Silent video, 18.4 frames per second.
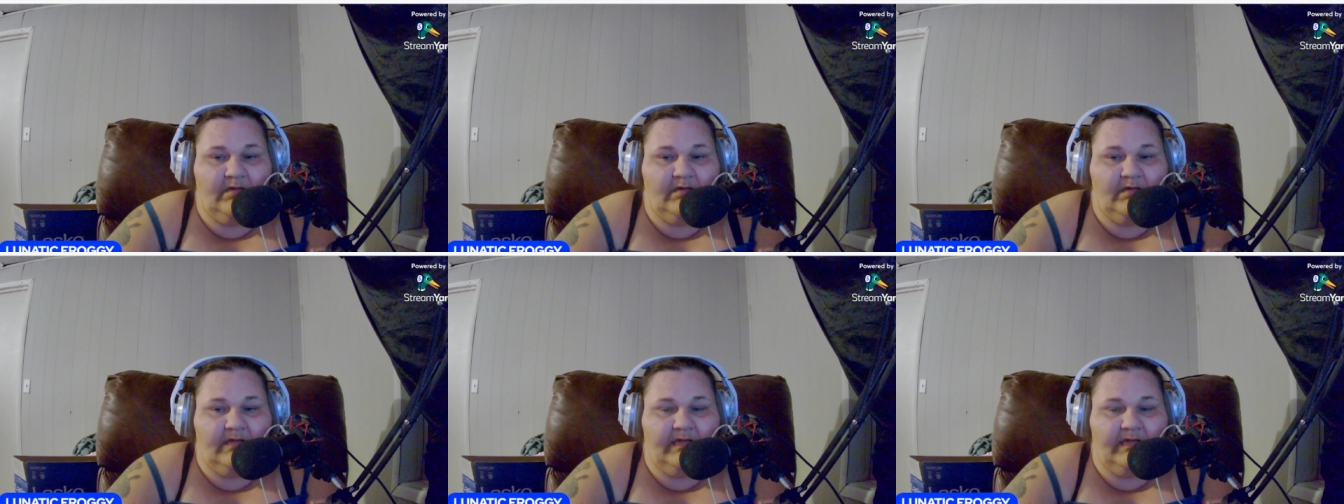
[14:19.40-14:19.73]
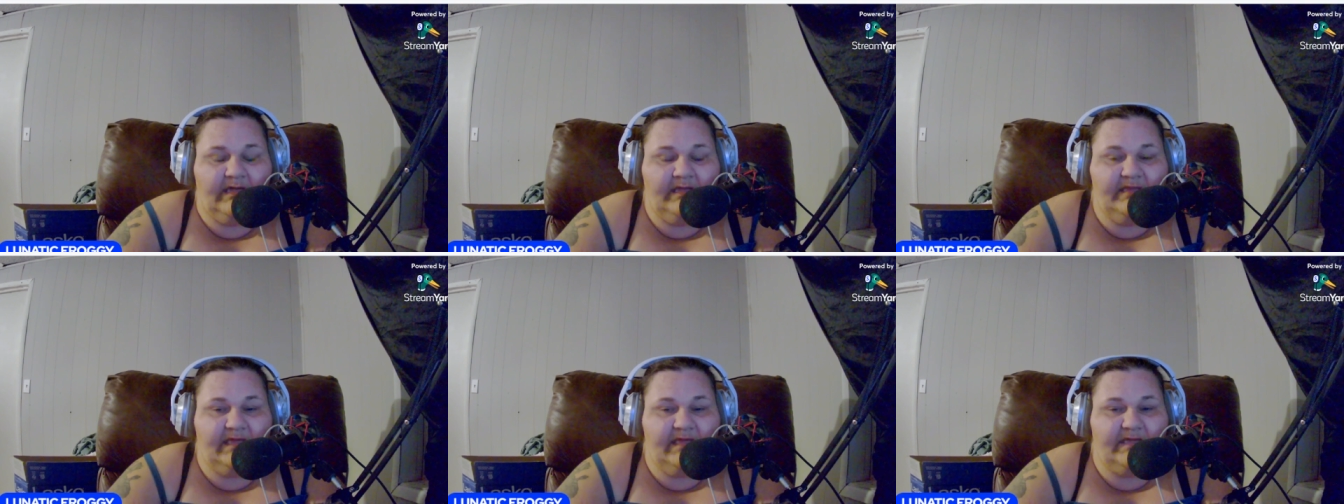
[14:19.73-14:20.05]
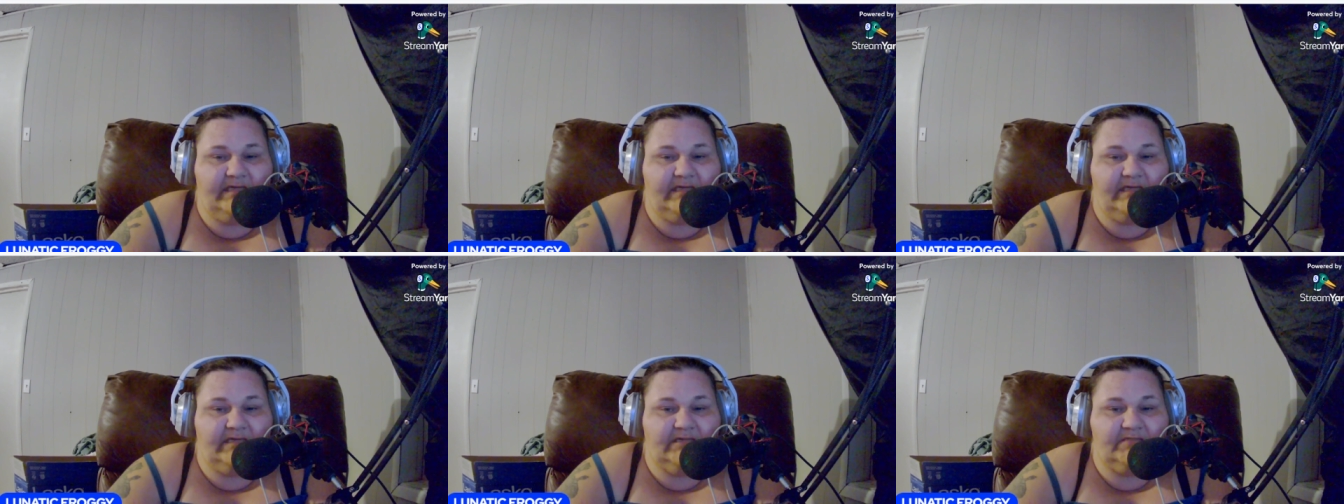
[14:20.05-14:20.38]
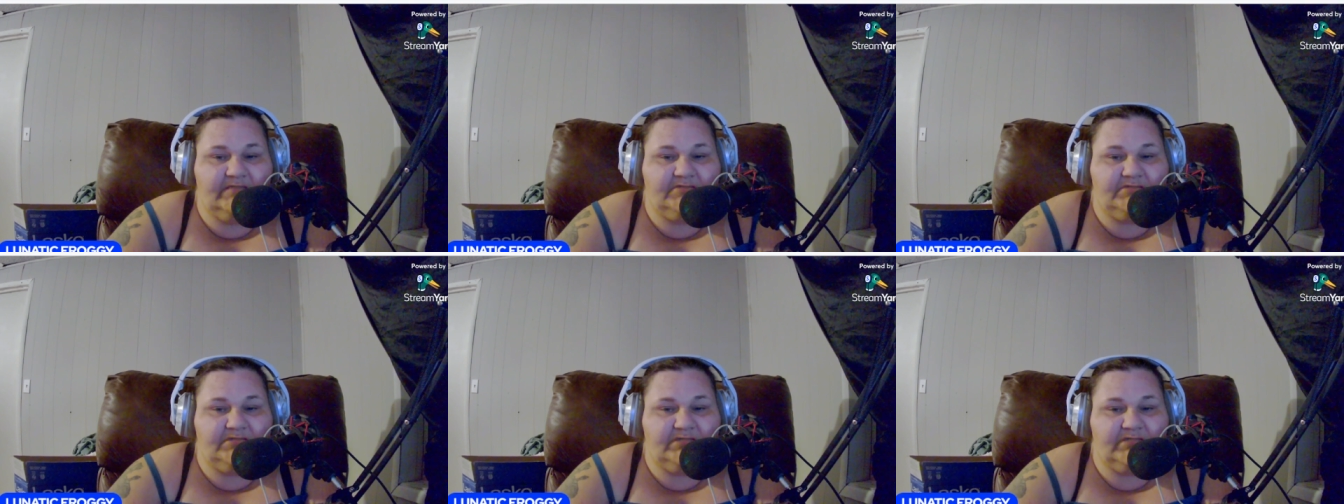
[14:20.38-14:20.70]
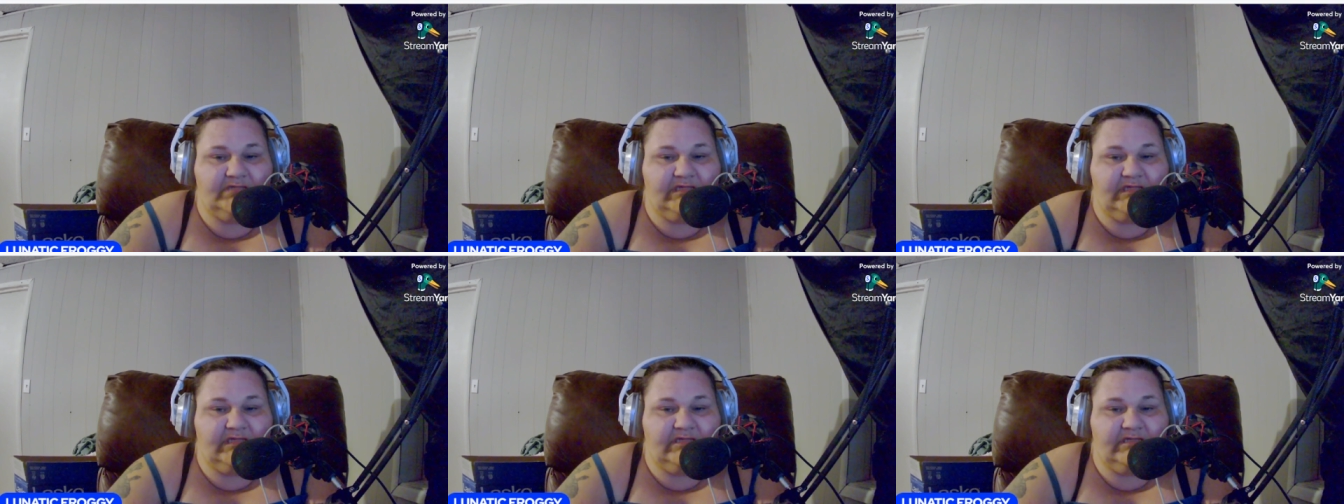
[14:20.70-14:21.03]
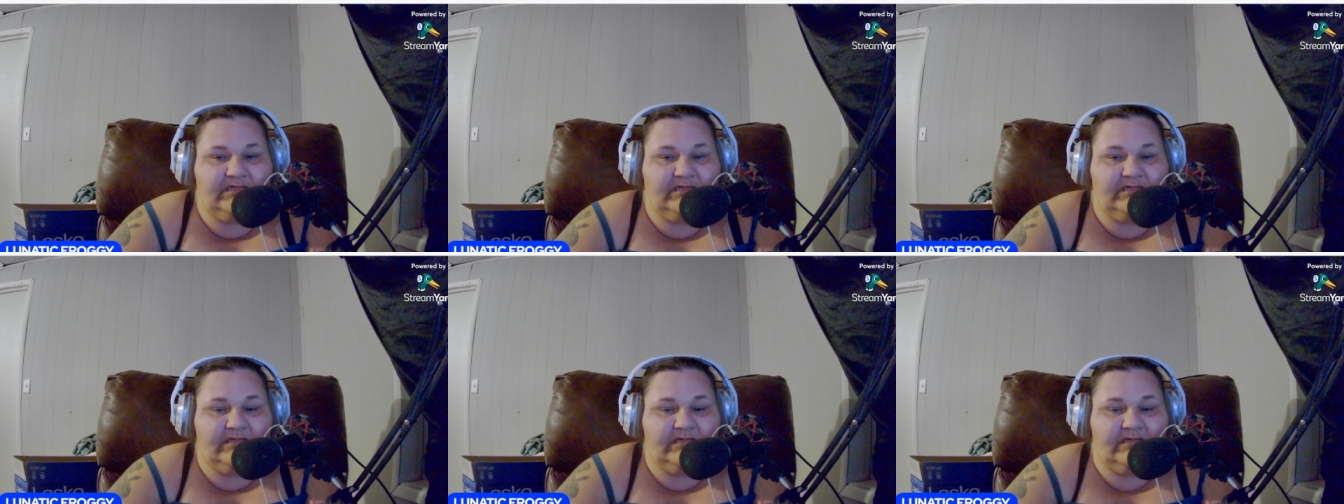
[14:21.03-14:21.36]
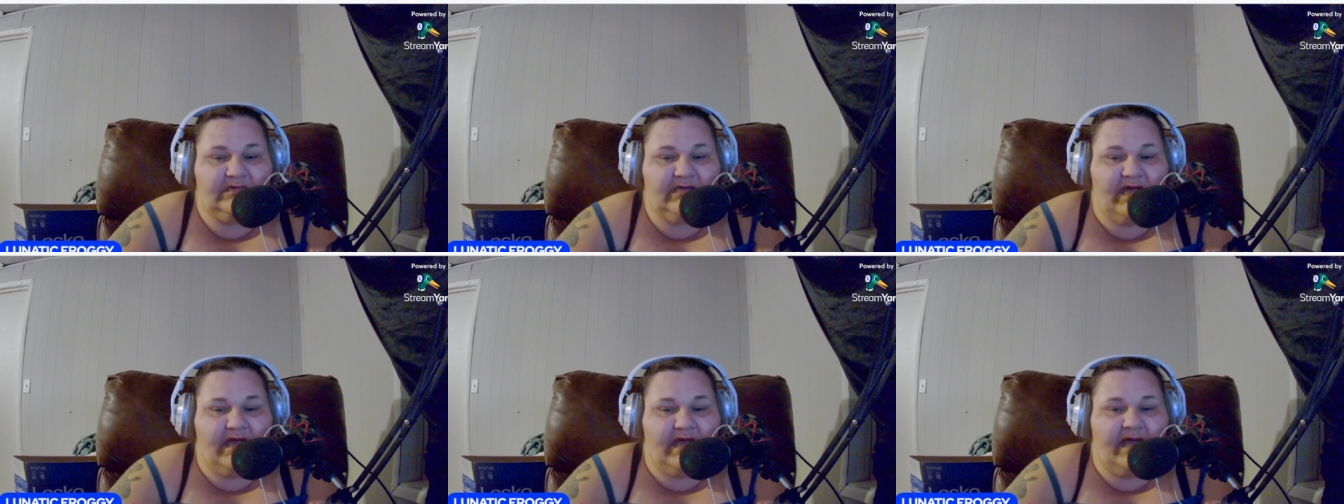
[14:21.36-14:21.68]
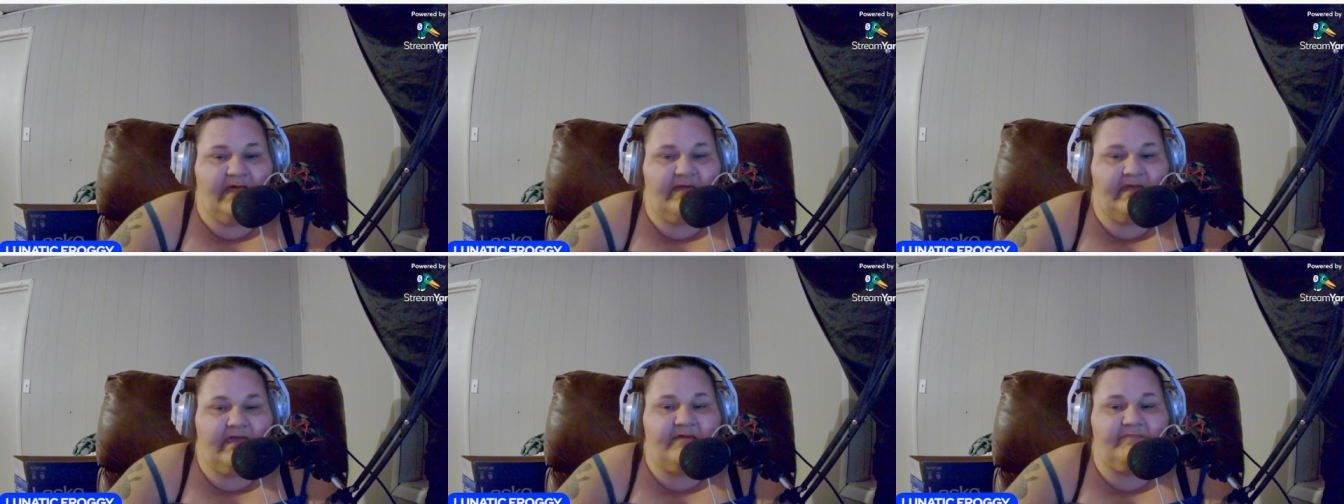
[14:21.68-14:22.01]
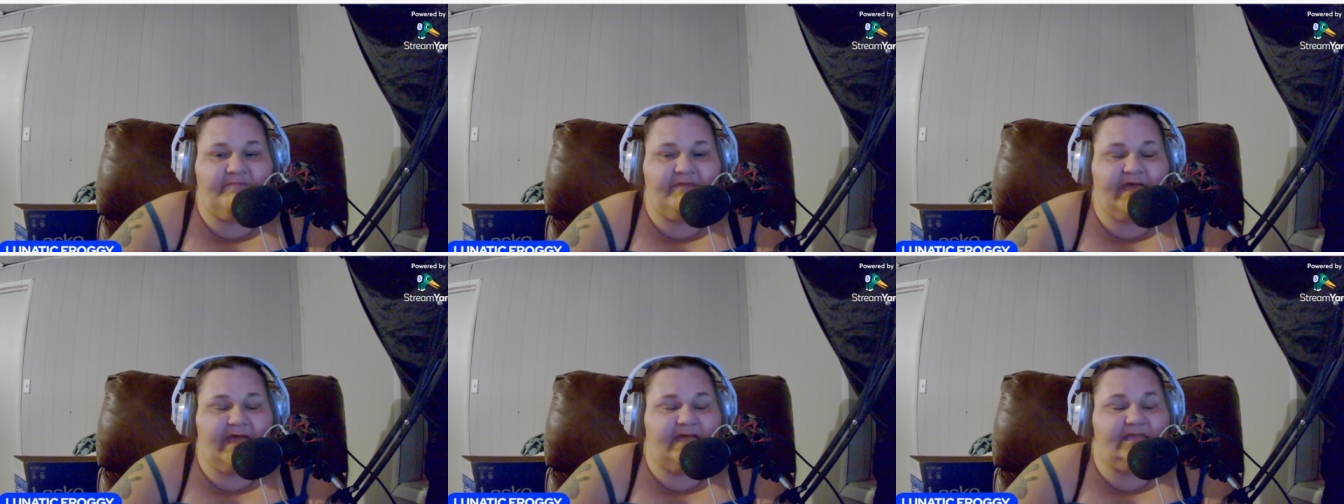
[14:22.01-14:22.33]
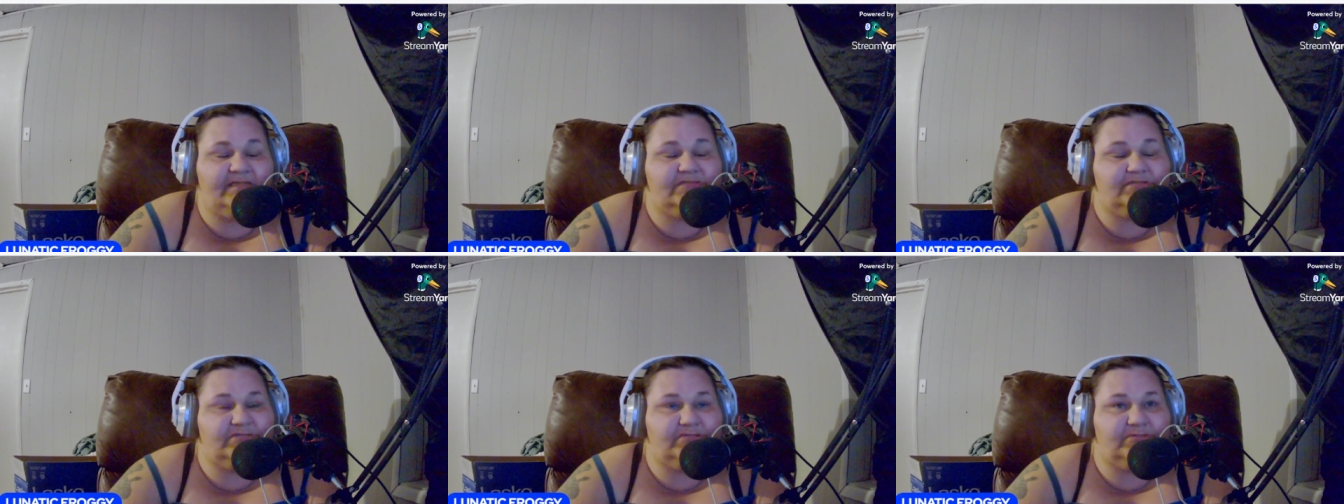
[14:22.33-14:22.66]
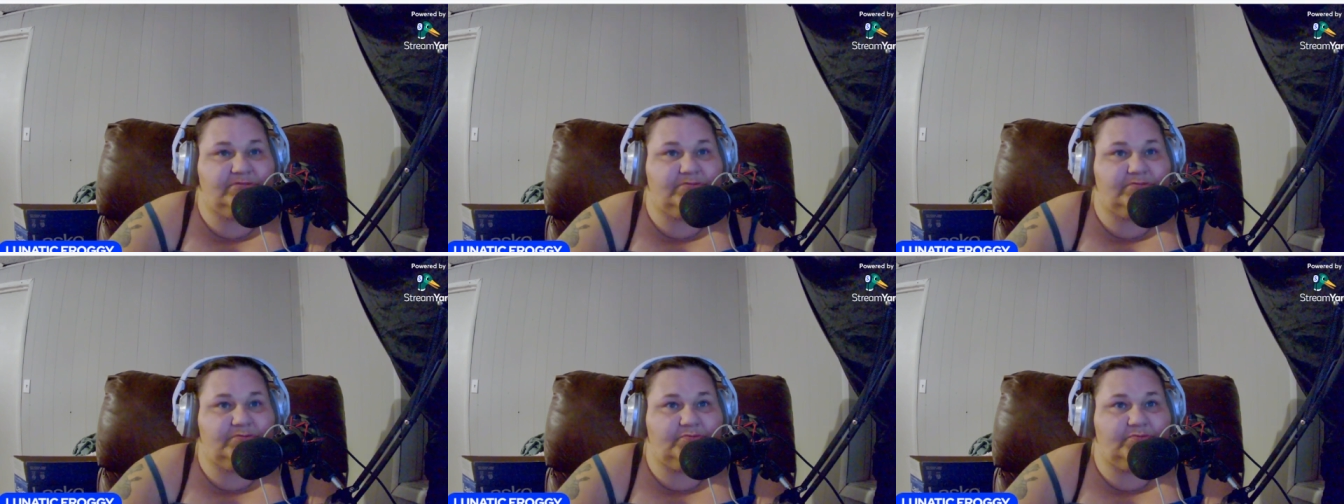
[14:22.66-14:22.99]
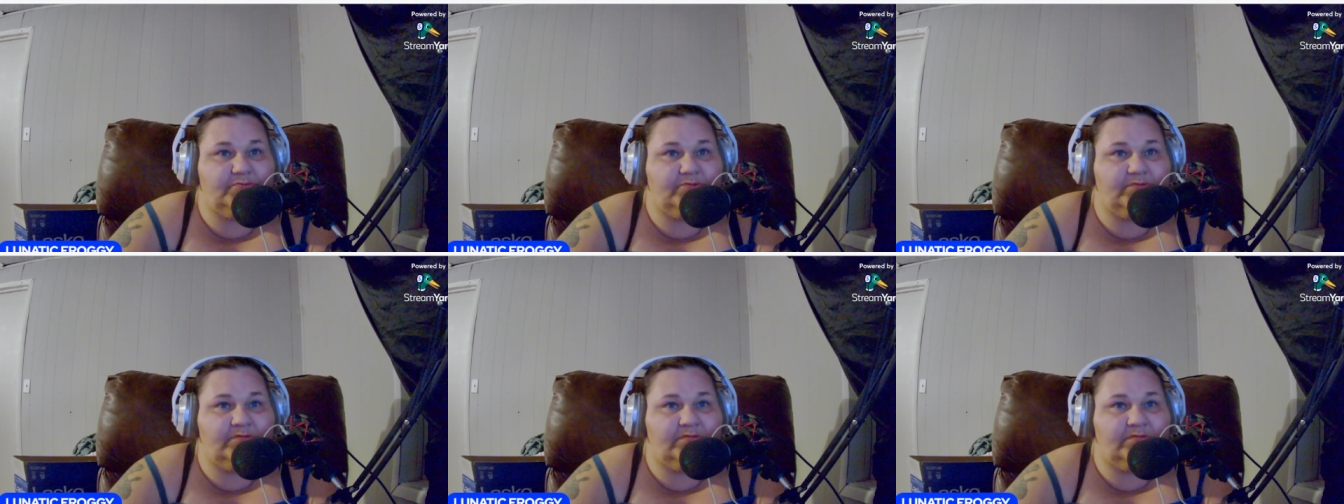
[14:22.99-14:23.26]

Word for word: in that healing journey, I have had to